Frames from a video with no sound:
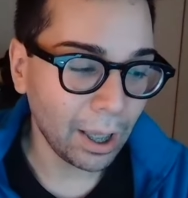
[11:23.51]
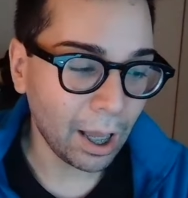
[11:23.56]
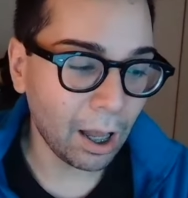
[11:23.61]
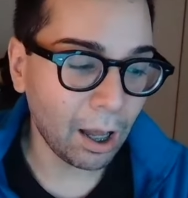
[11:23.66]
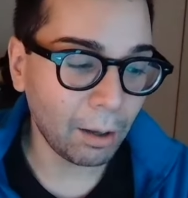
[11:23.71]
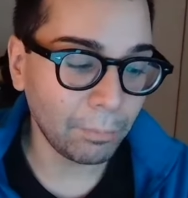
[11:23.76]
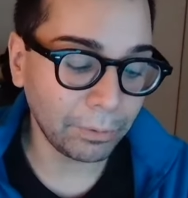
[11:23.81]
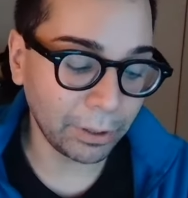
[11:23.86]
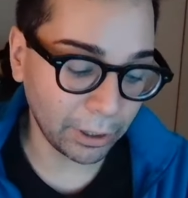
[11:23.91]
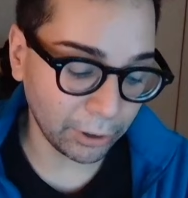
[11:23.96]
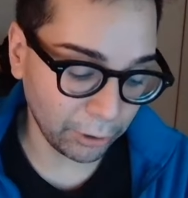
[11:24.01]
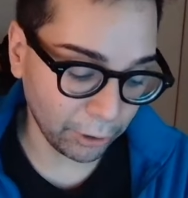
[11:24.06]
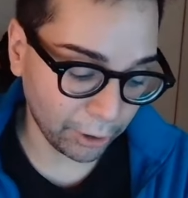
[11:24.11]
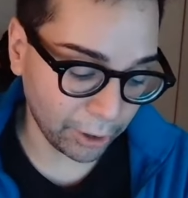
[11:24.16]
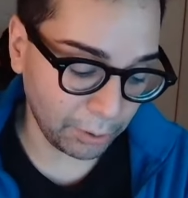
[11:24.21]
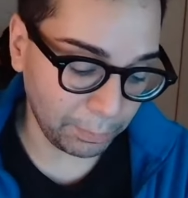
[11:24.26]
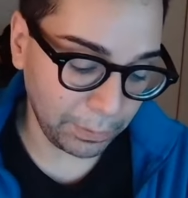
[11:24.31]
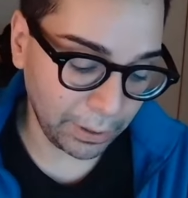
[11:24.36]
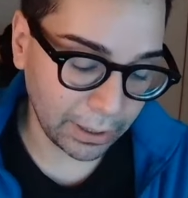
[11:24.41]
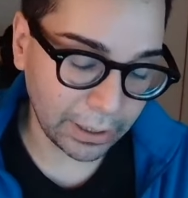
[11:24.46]
There
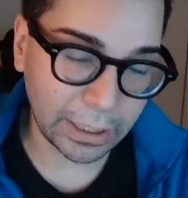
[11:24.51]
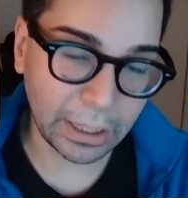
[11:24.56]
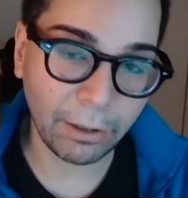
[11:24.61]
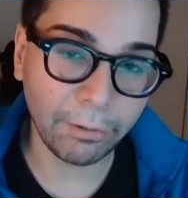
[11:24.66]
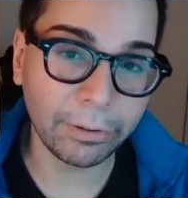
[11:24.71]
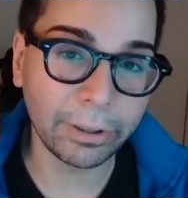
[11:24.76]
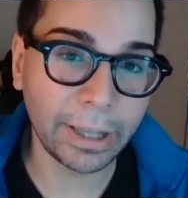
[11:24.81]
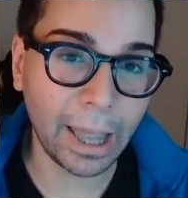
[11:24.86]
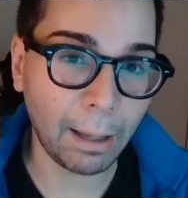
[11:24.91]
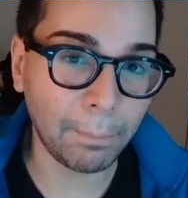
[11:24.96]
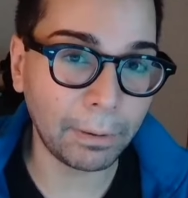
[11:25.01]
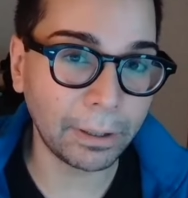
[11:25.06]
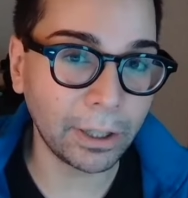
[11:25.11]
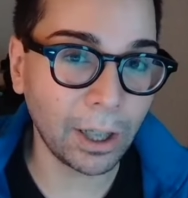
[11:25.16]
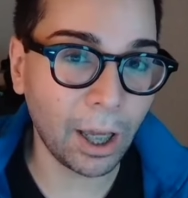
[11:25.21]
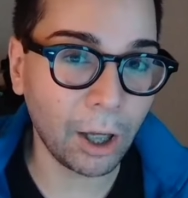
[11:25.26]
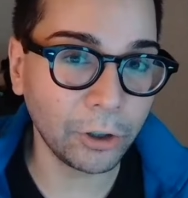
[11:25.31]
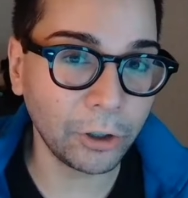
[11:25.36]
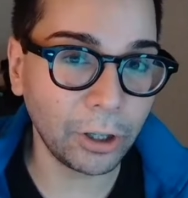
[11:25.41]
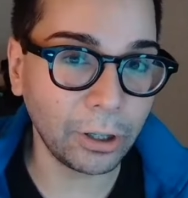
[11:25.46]
could be a
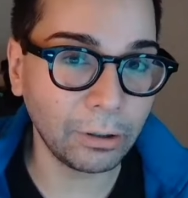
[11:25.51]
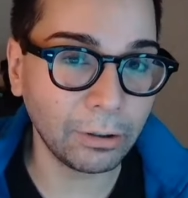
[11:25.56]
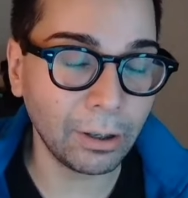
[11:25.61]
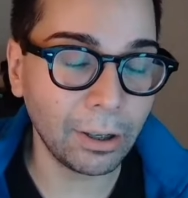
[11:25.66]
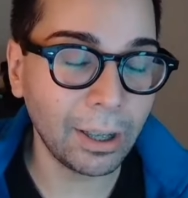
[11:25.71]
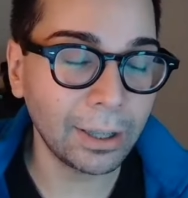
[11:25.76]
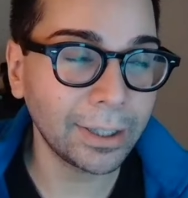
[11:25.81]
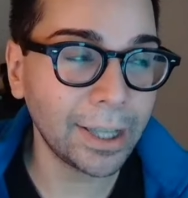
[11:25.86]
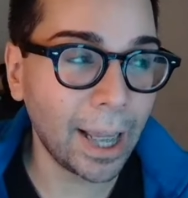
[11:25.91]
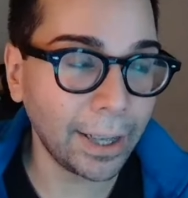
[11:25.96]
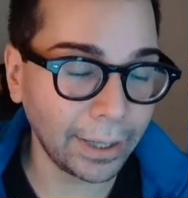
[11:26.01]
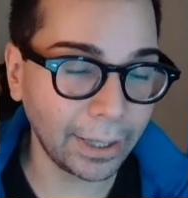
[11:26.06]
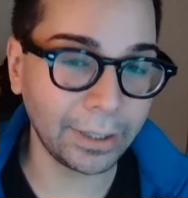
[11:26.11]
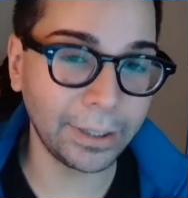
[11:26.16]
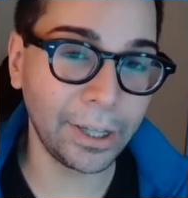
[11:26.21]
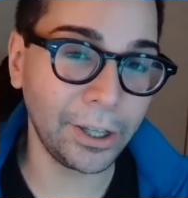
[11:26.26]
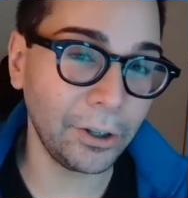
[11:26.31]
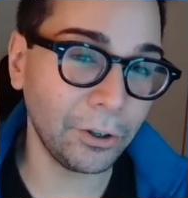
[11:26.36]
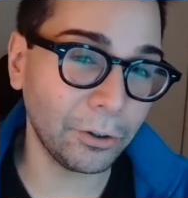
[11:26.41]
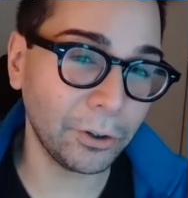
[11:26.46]
self-sabotaging
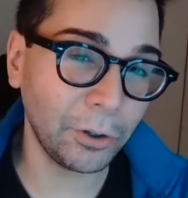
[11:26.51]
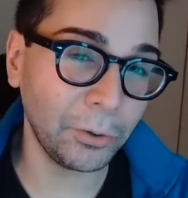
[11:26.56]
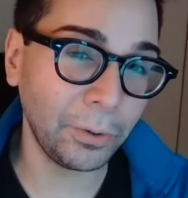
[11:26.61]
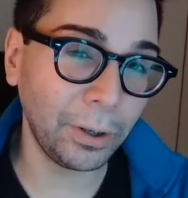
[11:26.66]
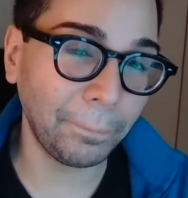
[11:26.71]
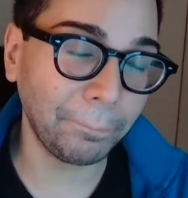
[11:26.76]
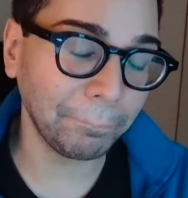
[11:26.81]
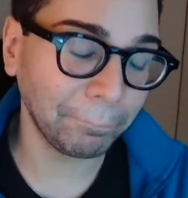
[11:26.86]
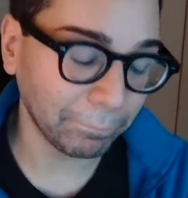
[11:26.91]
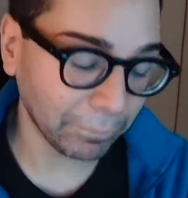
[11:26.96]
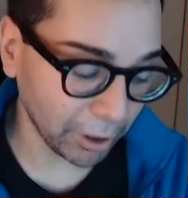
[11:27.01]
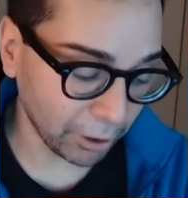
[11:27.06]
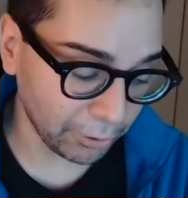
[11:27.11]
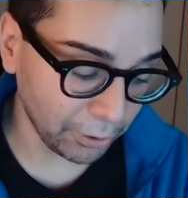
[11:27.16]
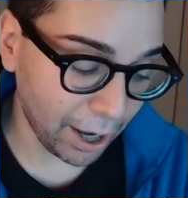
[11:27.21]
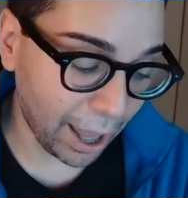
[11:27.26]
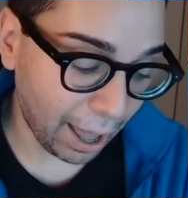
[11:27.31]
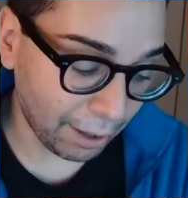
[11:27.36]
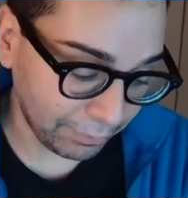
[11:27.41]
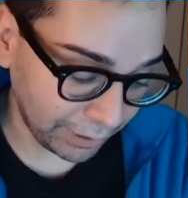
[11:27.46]
tendency you're doing or you're
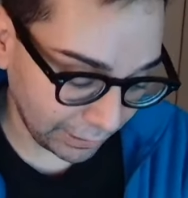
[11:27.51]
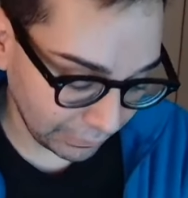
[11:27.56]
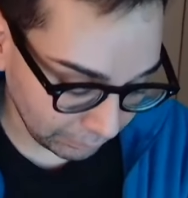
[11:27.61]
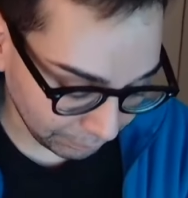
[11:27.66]
having.